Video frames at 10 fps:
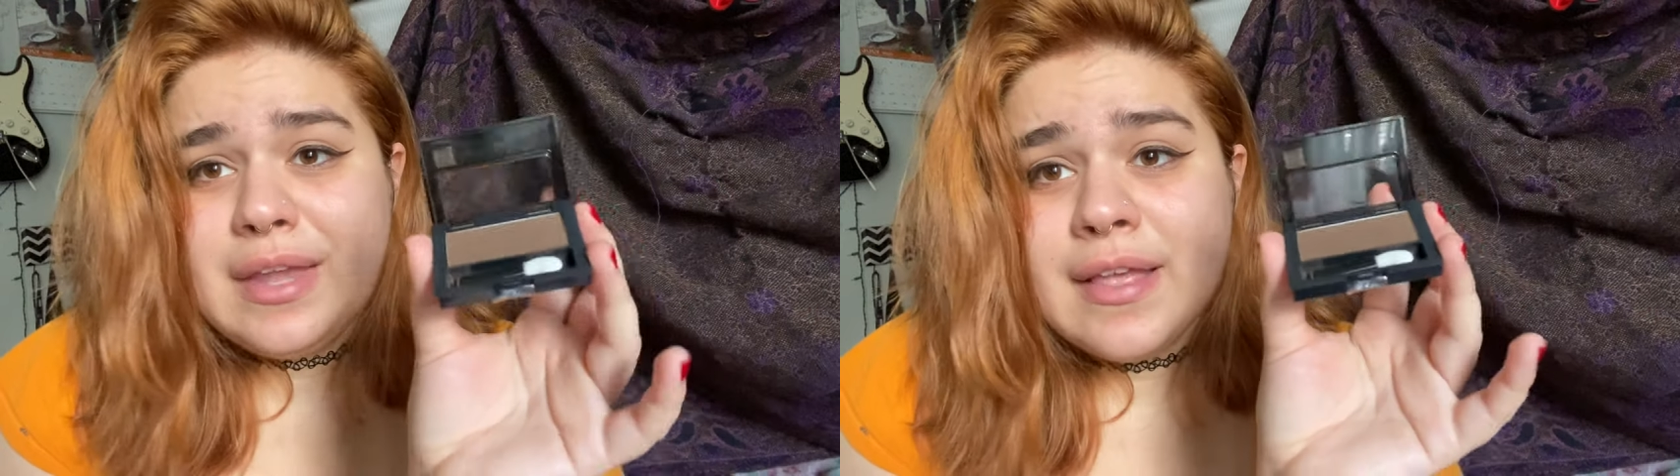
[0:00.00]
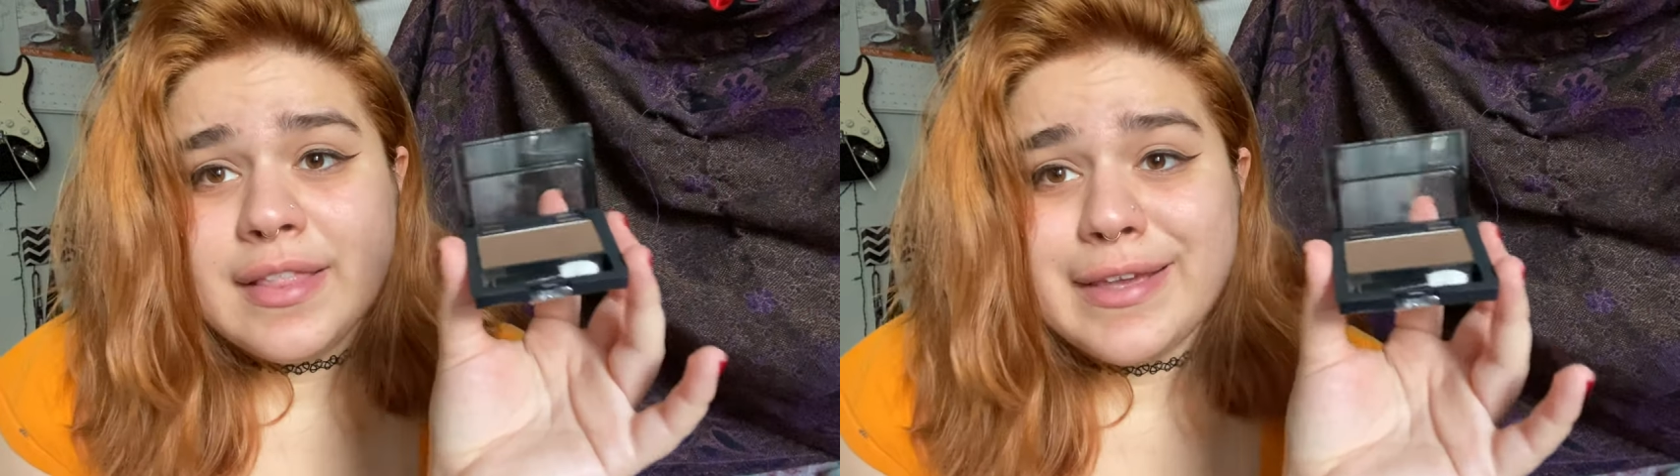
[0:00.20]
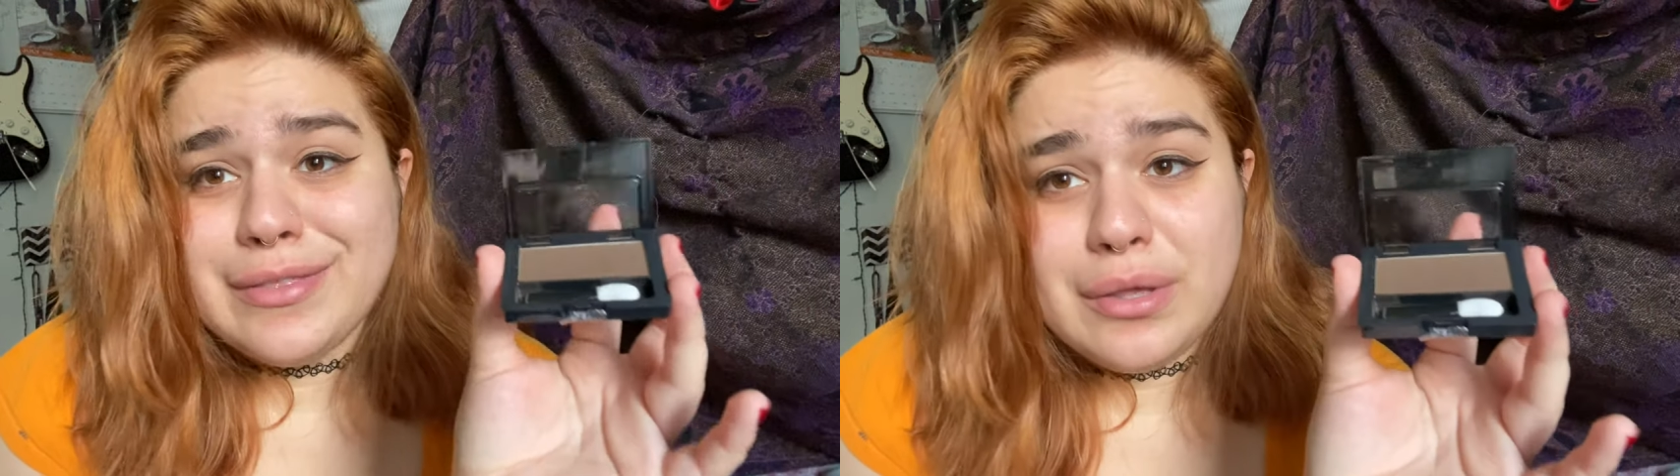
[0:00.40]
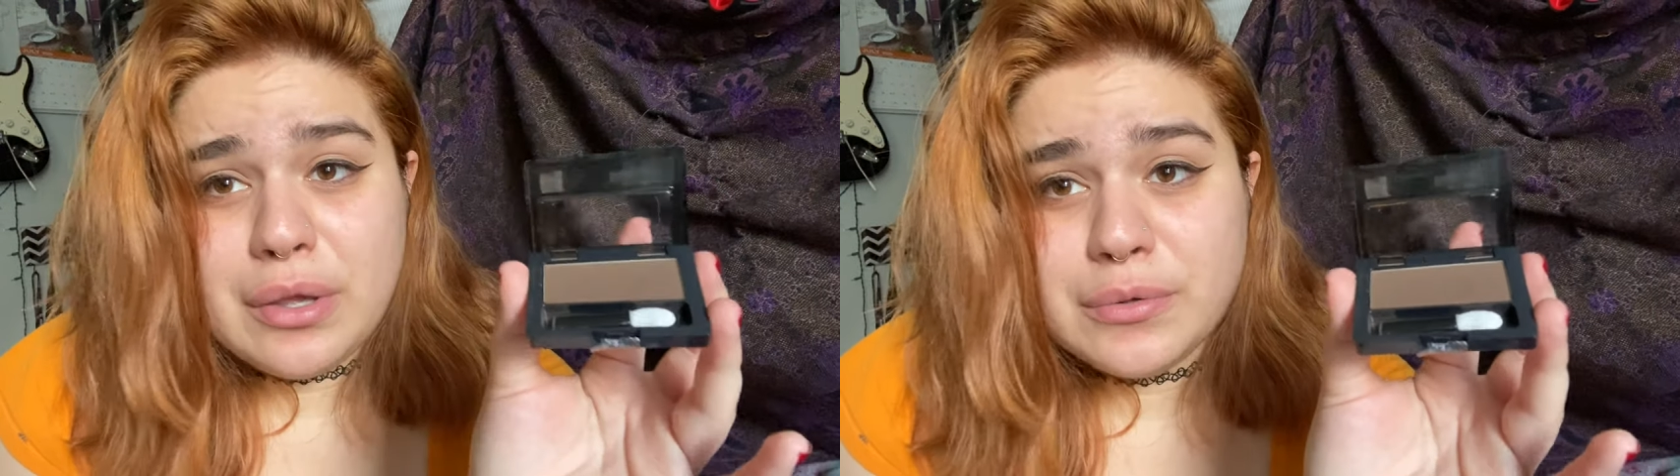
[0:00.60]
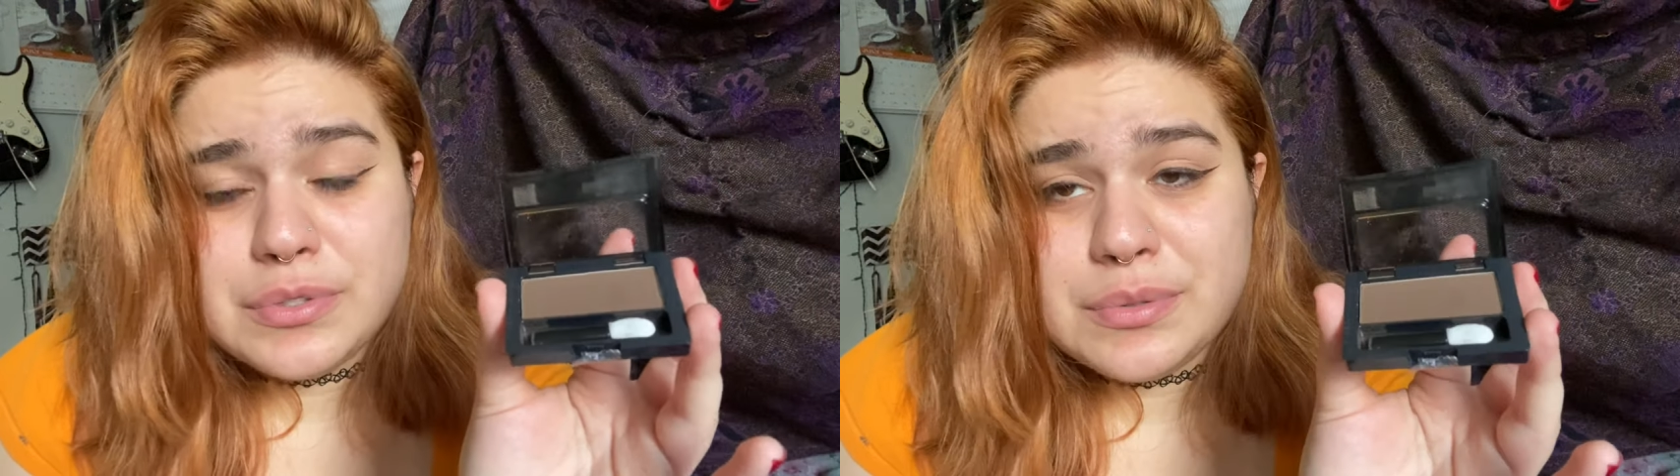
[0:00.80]
like the
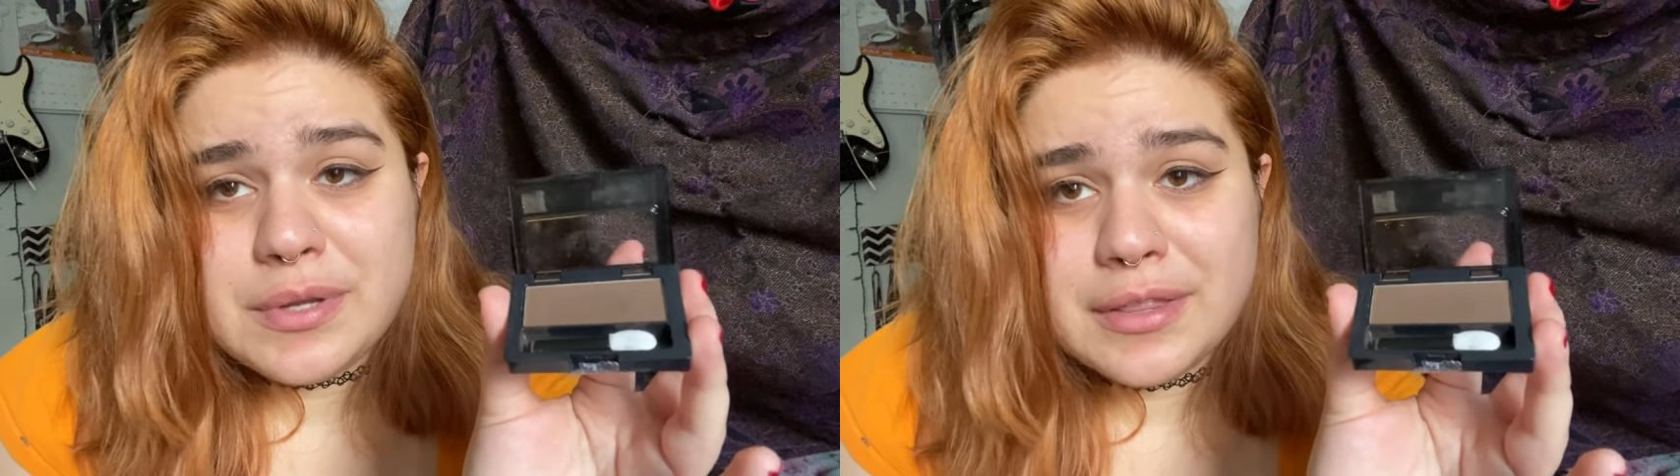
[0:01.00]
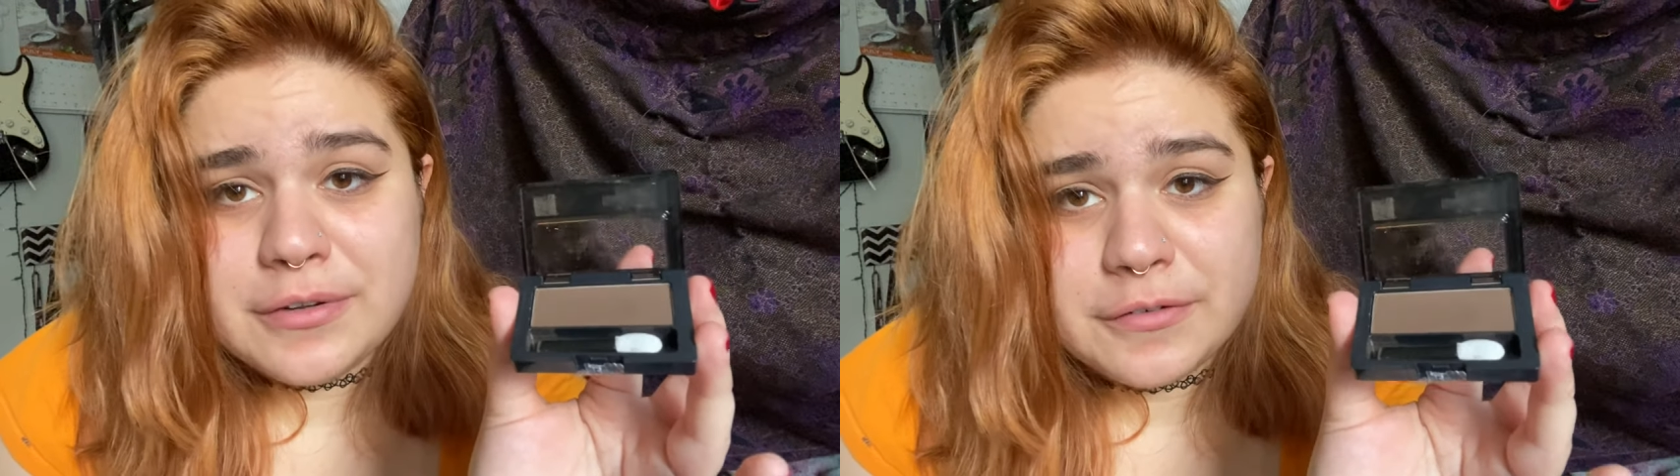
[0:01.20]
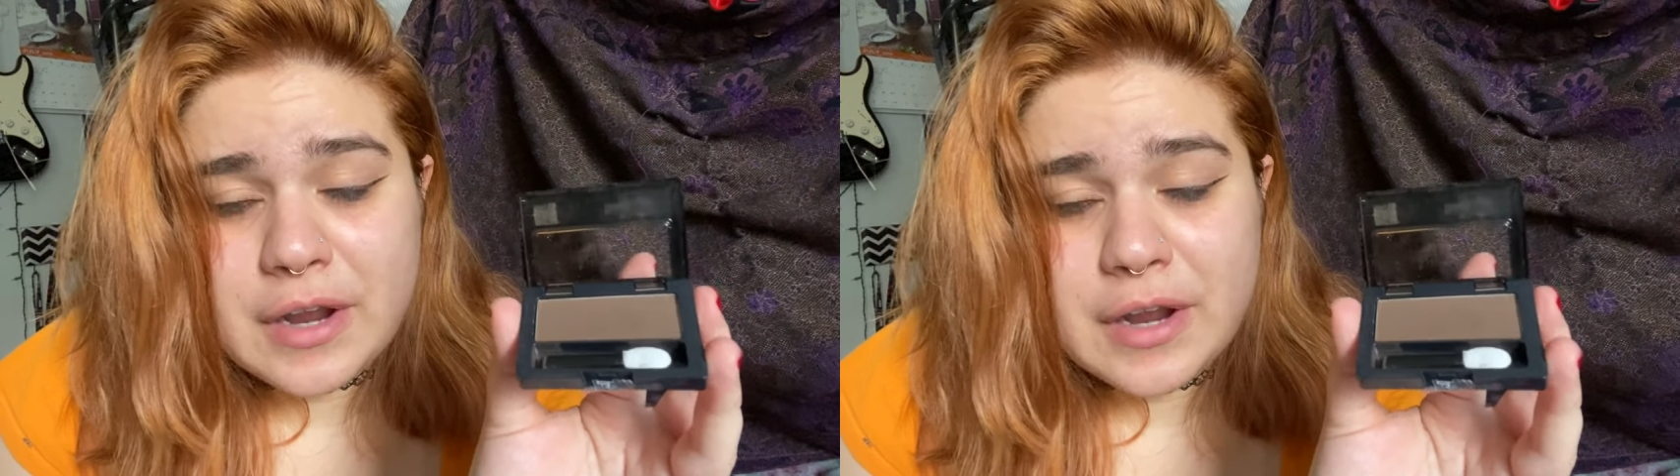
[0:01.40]
go-to color for